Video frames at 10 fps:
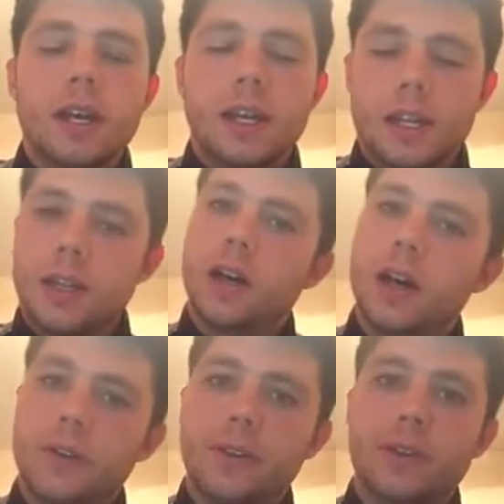and
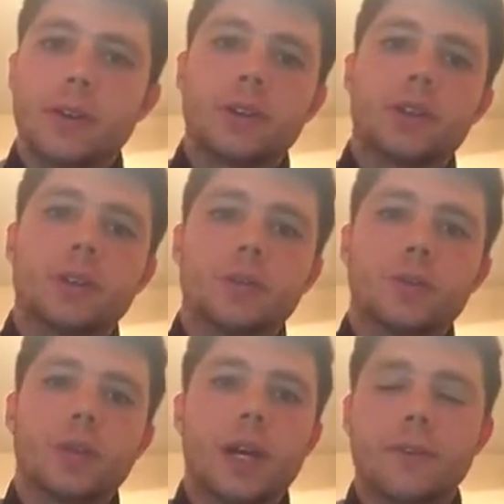out of the 3
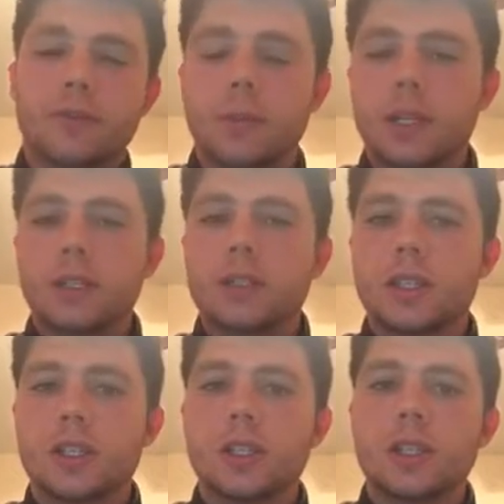alternatives we'd have to make a
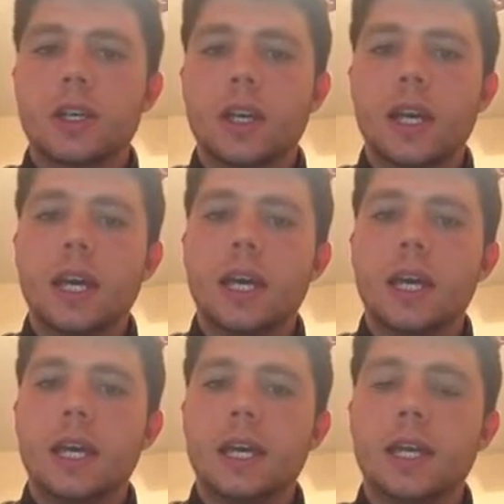decision,
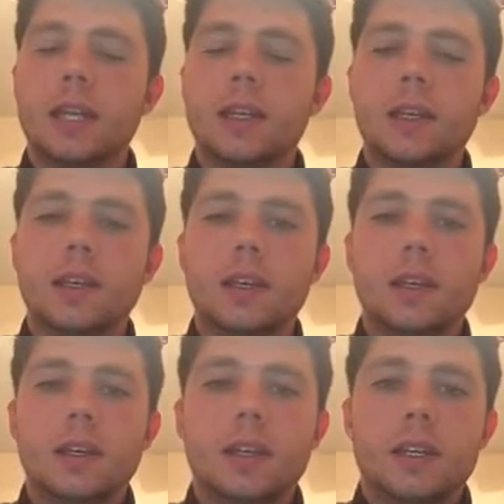and
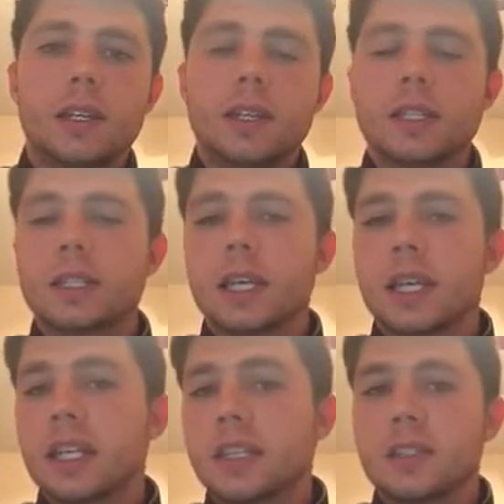in this
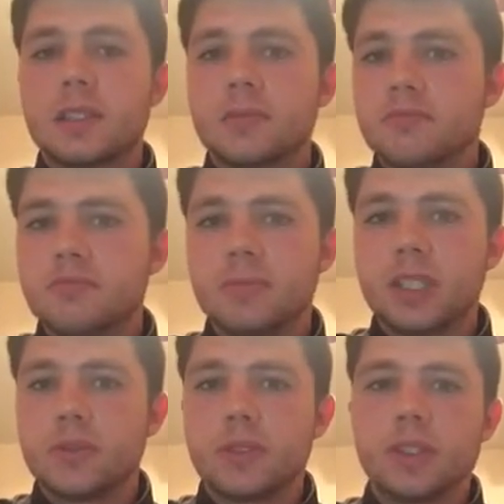case,
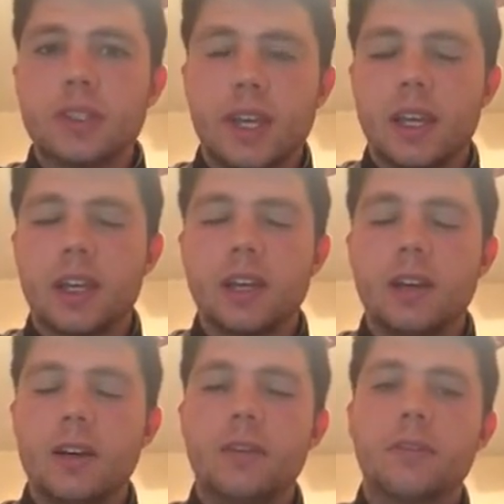just for the sake
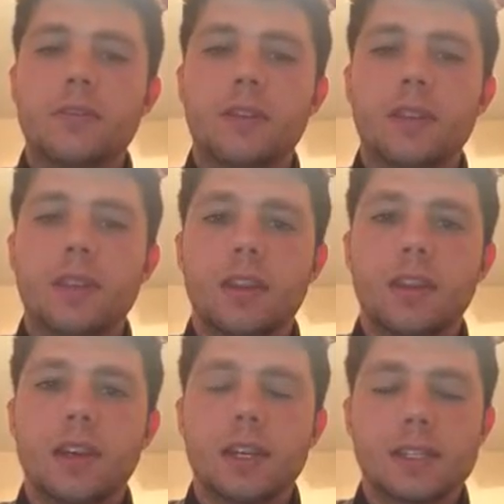of
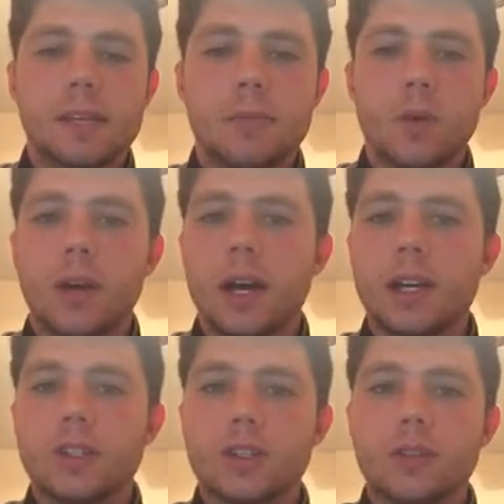the example,
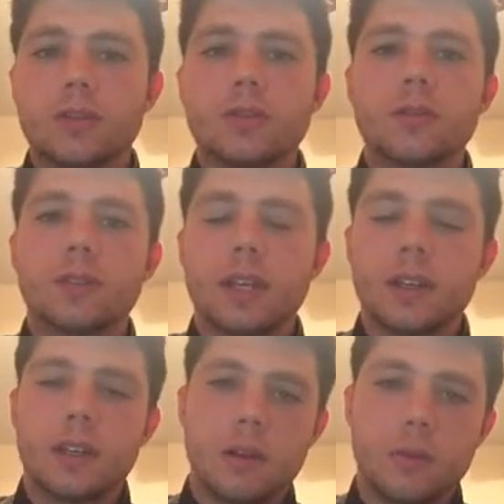I chose to
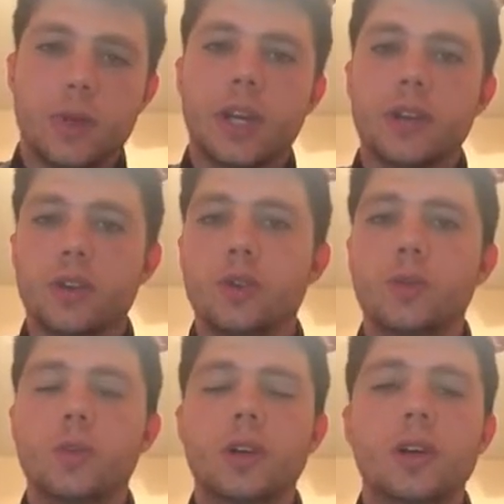get a brand
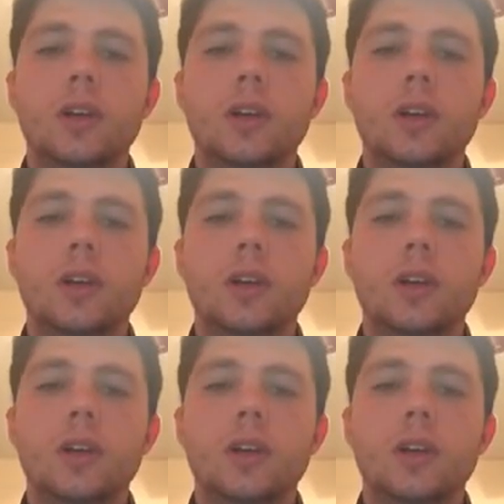new